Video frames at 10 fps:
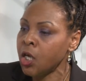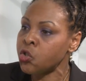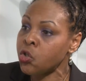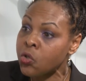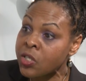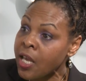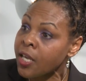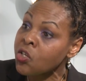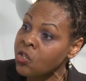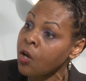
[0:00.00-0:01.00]
So you set
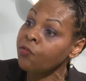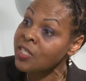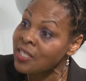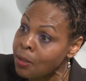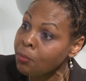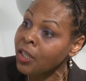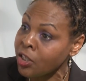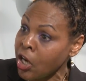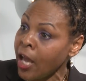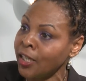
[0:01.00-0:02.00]
yourself a similar
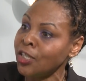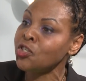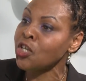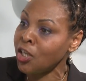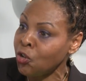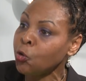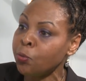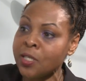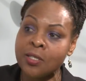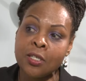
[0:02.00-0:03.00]
challenge in your
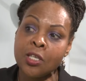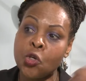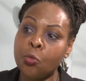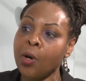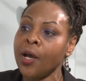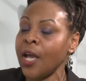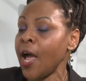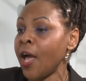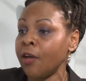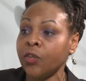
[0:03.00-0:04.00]
business that you might
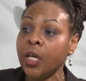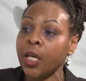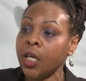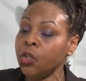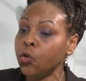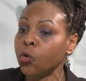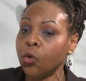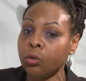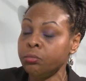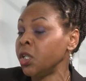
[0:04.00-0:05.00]
have in
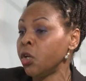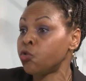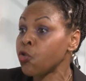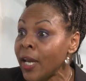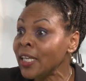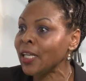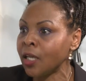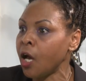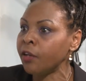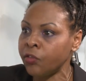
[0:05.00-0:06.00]
your, you know, training
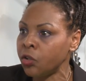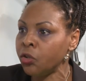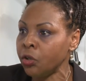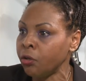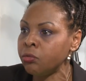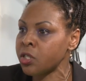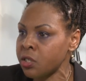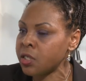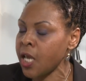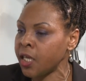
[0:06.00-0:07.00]
life that, you know,
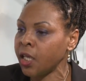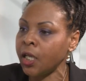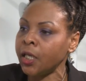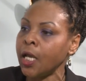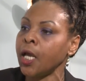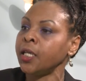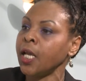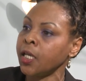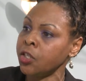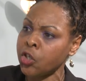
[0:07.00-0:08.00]
doesn't take any, any
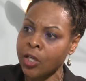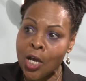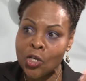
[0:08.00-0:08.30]
energy.